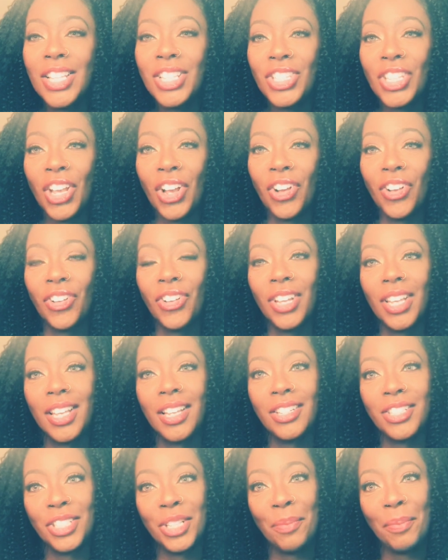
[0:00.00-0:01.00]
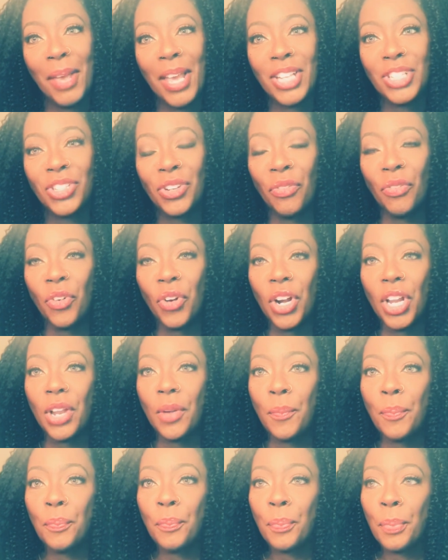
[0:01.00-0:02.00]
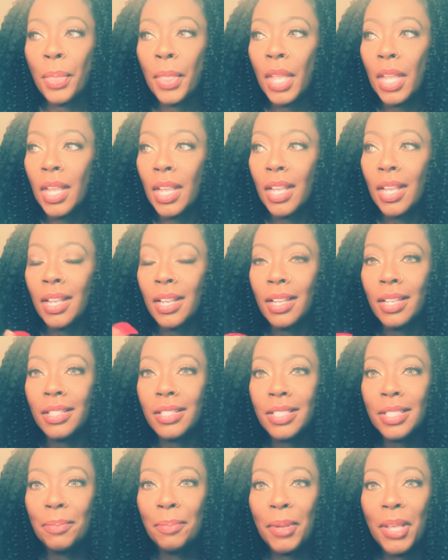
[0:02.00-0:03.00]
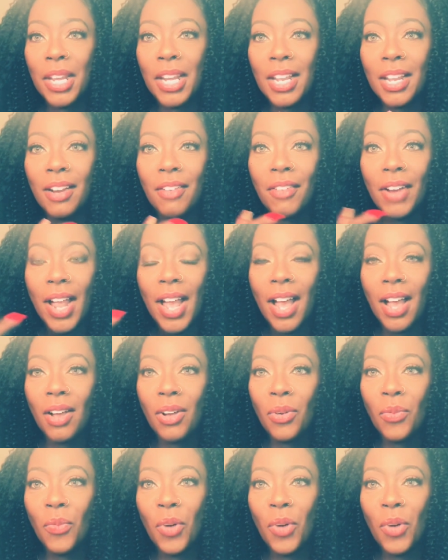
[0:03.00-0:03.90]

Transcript: So here's the picture for you. Spinning around.